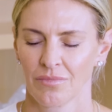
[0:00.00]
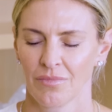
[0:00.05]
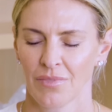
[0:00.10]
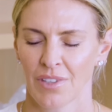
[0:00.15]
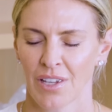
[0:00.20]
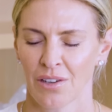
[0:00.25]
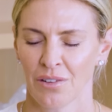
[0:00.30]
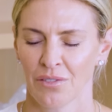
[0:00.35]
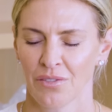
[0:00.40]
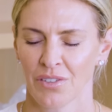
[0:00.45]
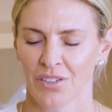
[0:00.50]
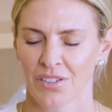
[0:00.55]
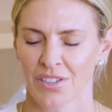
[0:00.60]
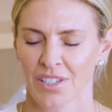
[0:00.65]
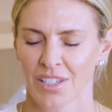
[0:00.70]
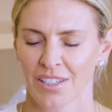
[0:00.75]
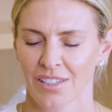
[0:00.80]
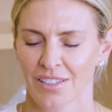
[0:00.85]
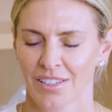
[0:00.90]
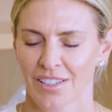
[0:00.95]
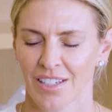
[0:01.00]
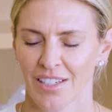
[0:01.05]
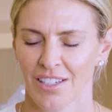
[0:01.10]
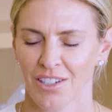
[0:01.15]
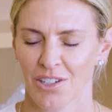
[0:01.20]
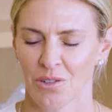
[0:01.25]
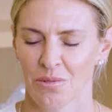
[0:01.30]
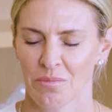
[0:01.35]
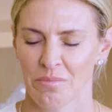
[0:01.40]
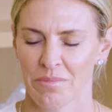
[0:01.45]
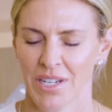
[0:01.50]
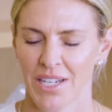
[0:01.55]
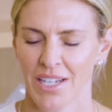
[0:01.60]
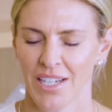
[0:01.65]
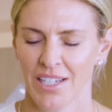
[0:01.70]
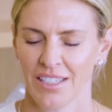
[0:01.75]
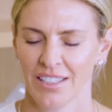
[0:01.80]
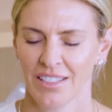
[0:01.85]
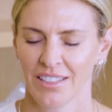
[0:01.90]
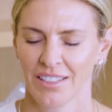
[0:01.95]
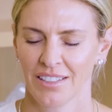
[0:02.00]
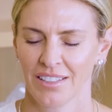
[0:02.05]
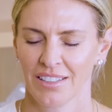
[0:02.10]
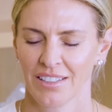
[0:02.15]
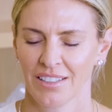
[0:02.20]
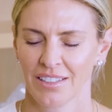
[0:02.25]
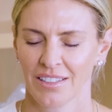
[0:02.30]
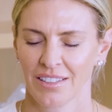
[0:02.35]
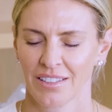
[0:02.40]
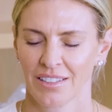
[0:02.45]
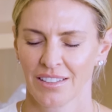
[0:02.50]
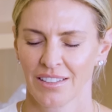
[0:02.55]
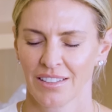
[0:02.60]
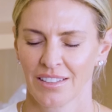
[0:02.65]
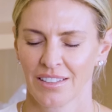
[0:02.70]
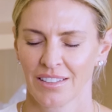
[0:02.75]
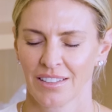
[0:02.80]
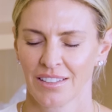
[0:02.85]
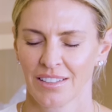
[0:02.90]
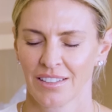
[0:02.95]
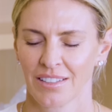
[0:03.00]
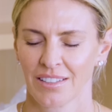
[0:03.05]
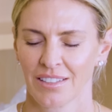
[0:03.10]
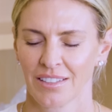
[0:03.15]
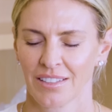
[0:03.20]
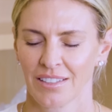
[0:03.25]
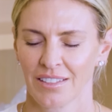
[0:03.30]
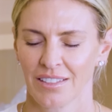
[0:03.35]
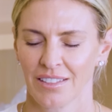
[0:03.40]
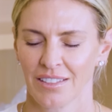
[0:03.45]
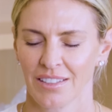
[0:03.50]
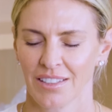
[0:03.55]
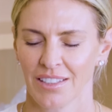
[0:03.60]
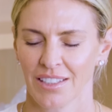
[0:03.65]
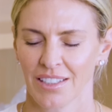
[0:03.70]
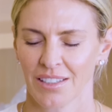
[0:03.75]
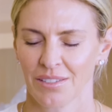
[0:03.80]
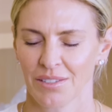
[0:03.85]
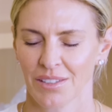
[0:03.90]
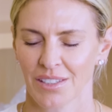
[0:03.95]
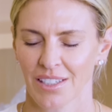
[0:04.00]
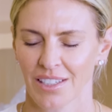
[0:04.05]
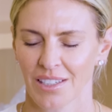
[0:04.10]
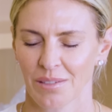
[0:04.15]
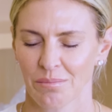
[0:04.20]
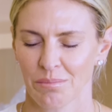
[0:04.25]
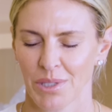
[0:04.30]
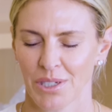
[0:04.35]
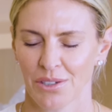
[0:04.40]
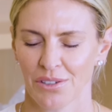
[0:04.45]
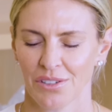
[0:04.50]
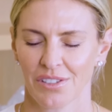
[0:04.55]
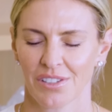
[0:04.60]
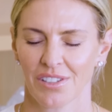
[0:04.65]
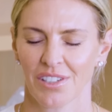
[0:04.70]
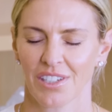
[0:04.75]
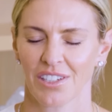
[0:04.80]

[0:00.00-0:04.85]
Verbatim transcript: Now it feels like it's kind of opening. It's opening. Like it was like a pierce,